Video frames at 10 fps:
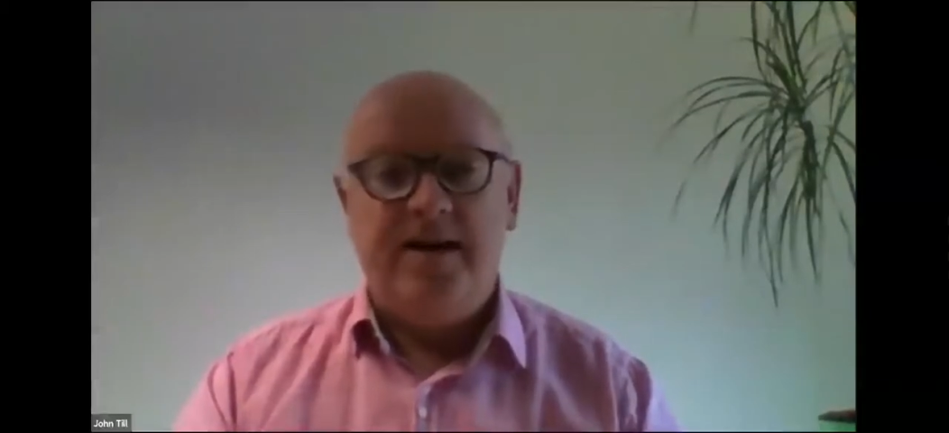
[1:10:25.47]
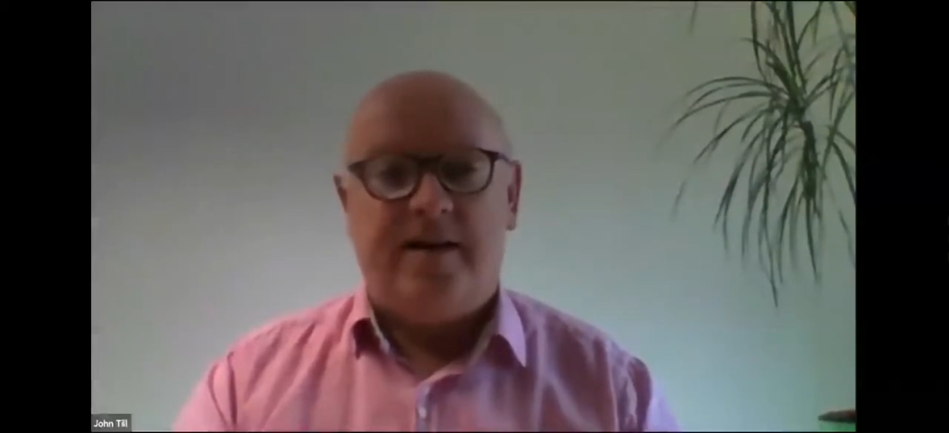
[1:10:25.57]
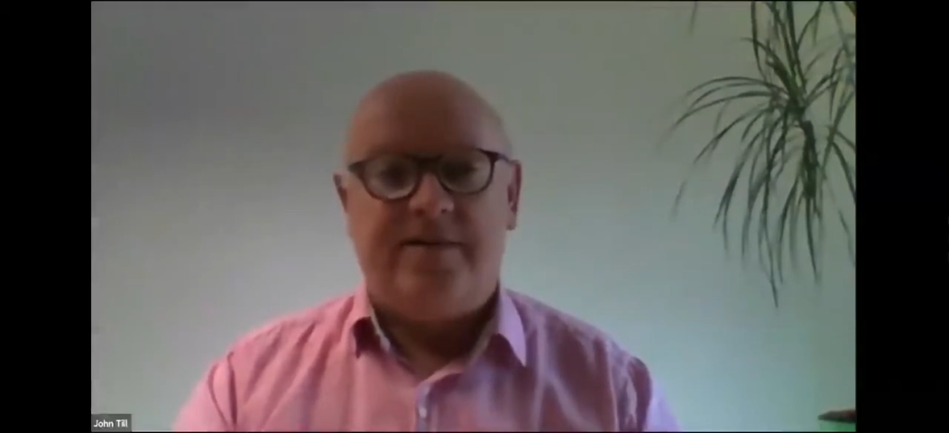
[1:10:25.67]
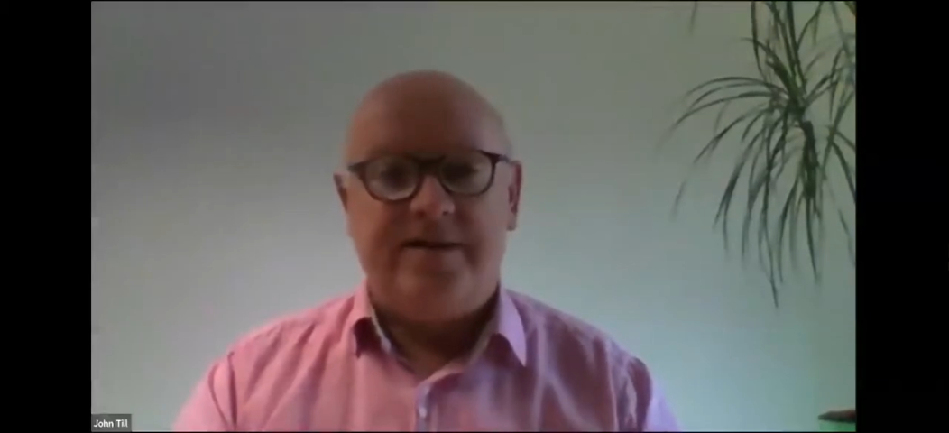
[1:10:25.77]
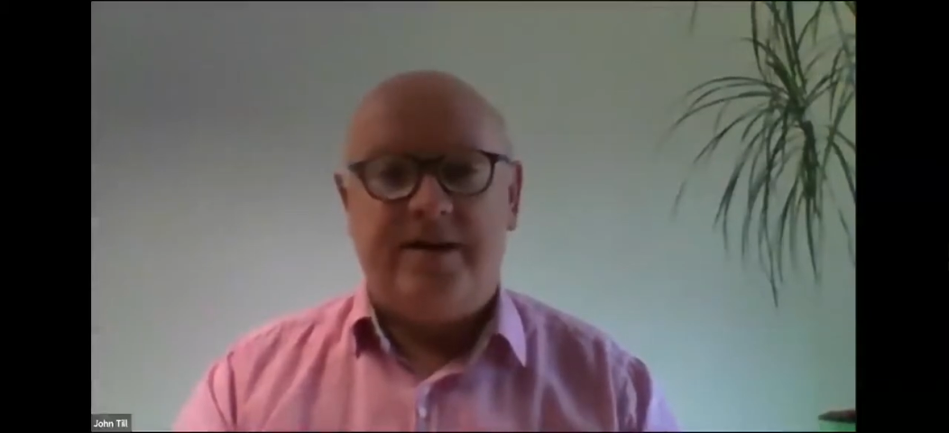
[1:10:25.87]
I
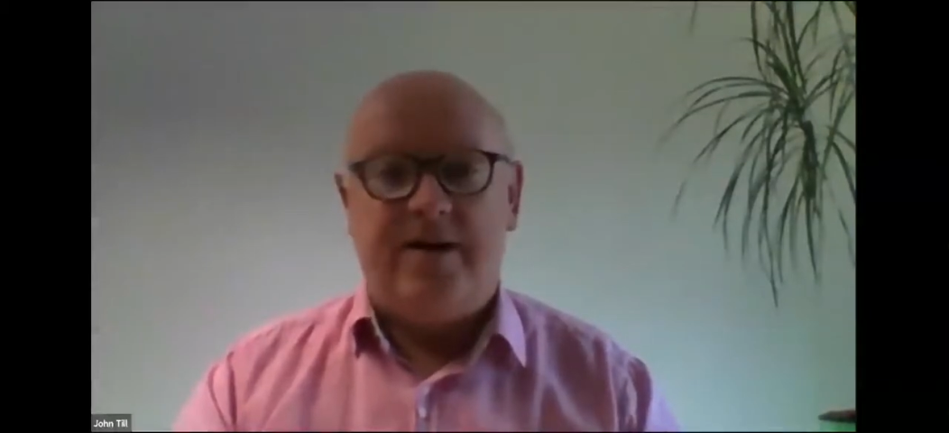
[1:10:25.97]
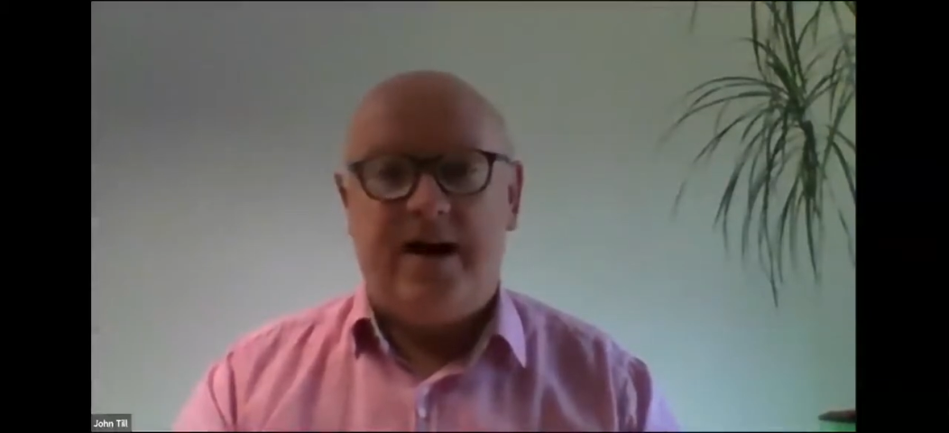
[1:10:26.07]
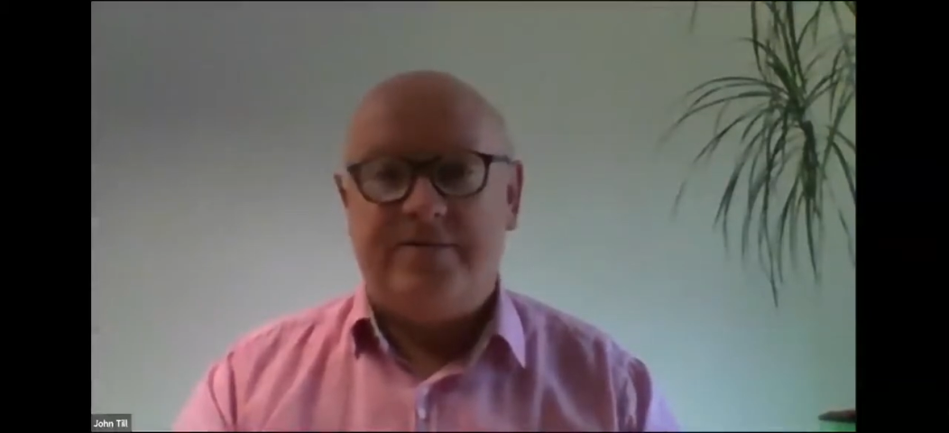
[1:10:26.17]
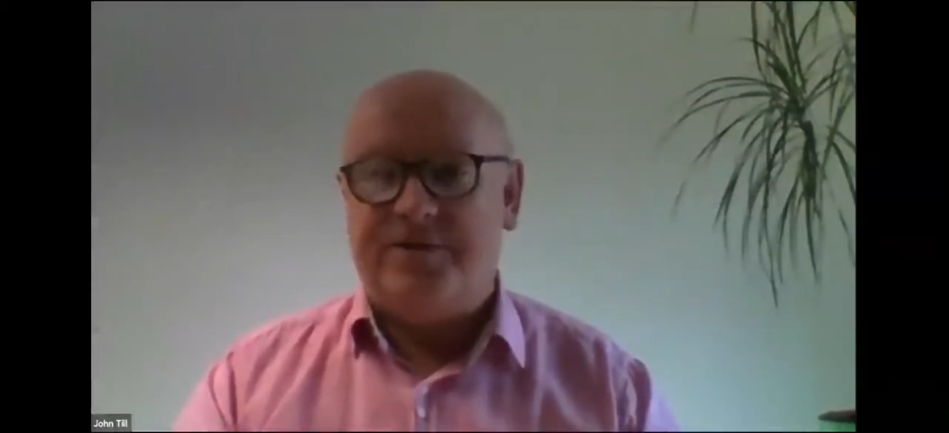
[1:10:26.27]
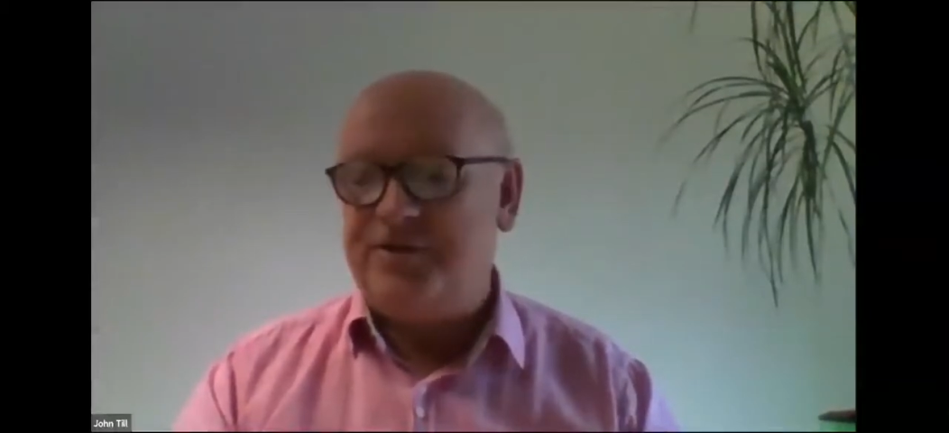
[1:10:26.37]
think you
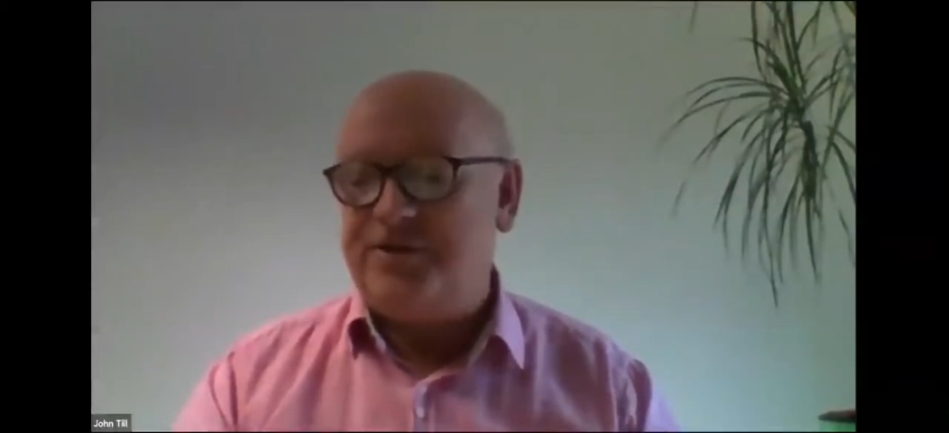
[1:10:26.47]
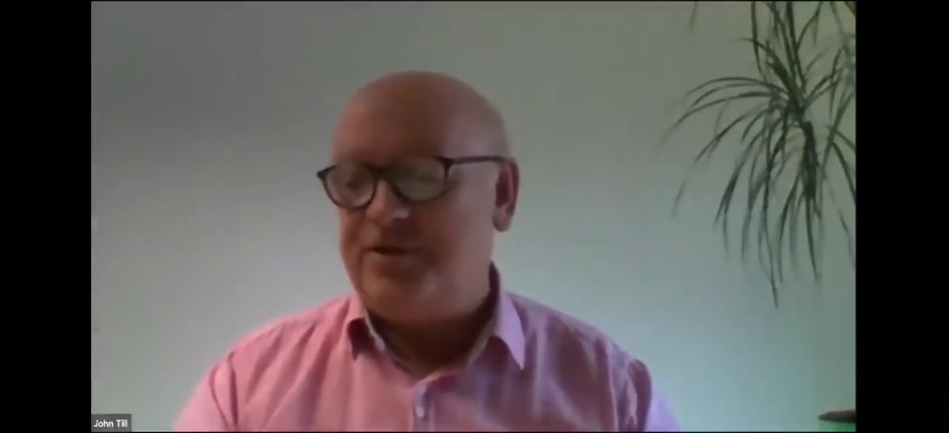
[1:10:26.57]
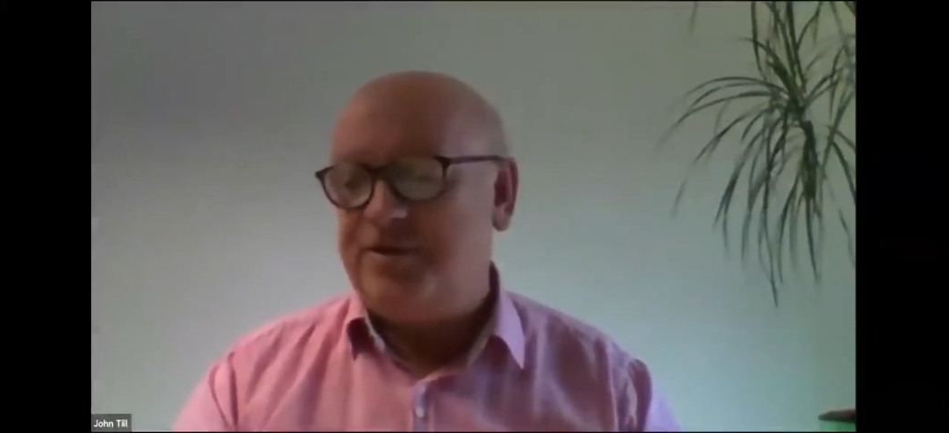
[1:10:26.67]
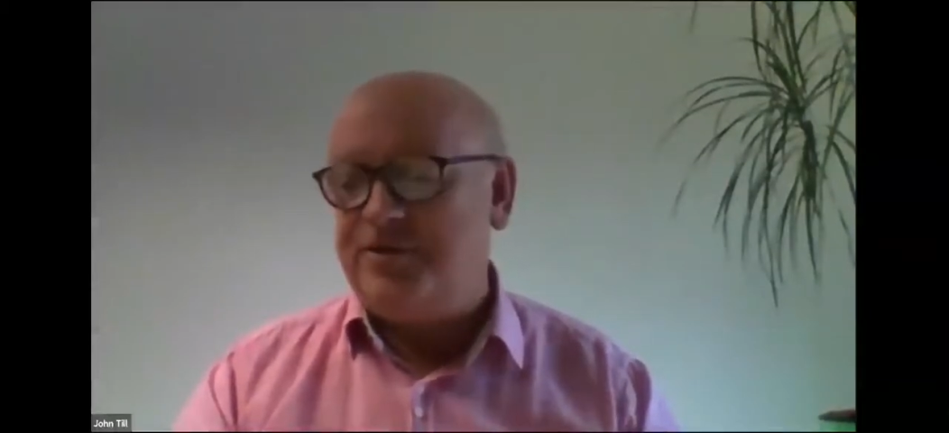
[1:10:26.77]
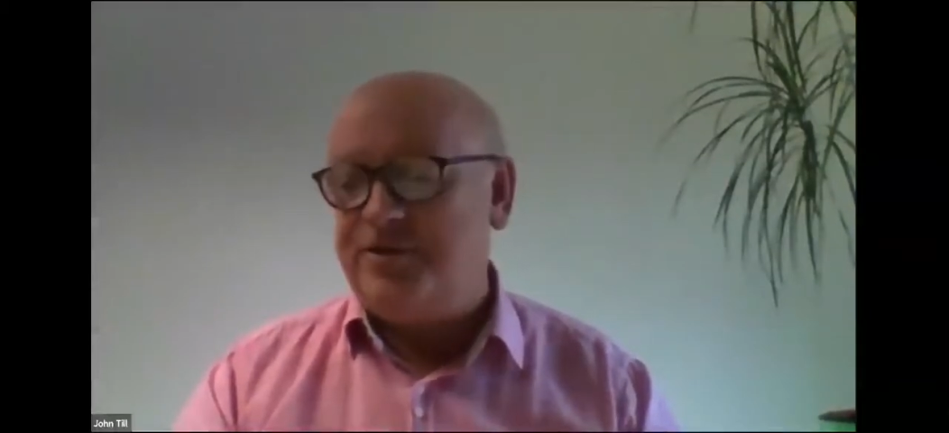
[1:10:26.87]
have
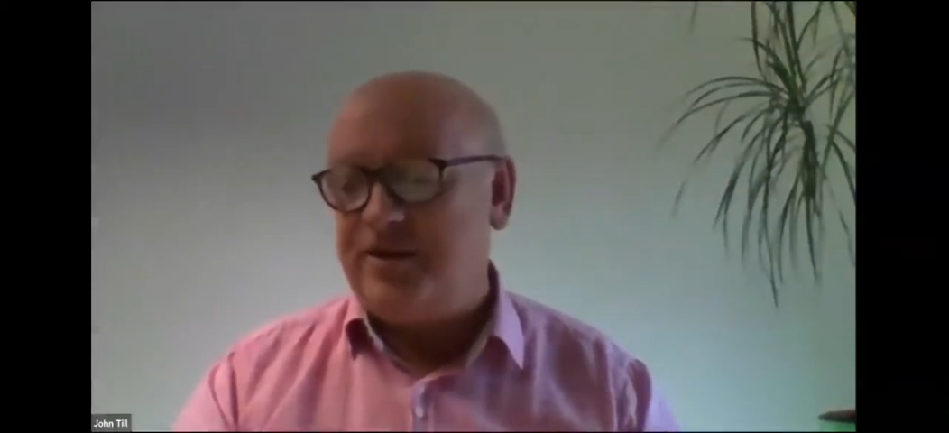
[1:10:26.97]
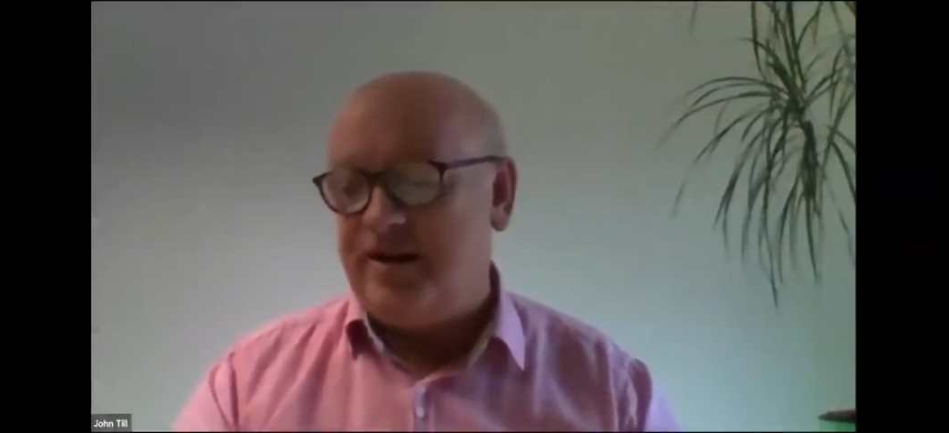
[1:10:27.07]
such